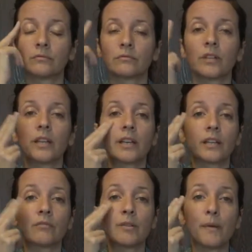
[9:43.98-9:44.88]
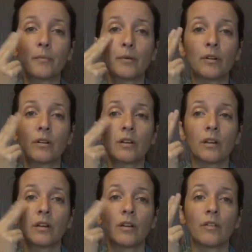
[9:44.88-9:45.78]
And I can remember
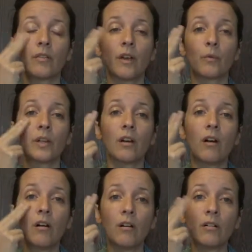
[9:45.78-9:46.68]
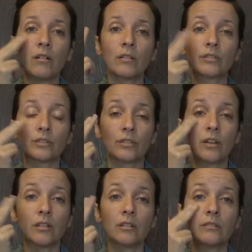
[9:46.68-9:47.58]
that we all
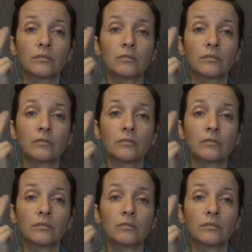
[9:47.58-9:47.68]
struggle.